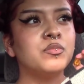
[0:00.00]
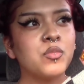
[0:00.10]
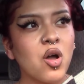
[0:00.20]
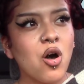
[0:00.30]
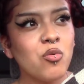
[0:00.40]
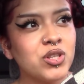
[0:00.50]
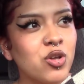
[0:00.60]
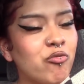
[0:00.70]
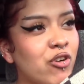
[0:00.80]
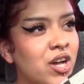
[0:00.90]
Oh, what the
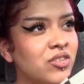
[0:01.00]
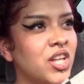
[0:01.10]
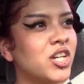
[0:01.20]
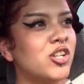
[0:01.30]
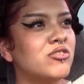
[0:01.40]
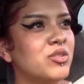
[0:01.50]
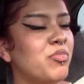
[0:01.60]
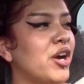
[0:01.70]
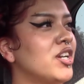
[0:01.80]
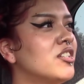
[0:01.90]
fuck? They closed the
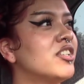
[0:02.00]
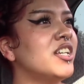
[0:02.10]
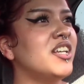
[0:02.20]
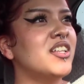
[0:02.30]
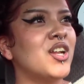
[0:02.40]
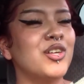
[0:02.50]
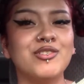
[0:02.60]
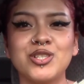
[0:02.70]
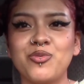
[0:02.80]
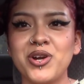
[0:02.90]
Party City that I used
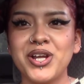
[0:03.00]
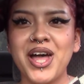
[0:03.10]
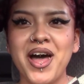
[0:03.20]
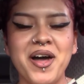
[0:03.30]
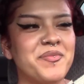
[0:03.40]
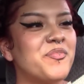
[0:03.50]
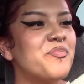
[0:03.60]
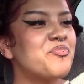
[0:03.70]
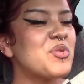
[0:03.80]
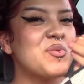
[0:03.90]
to work at.
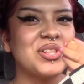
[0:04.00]
What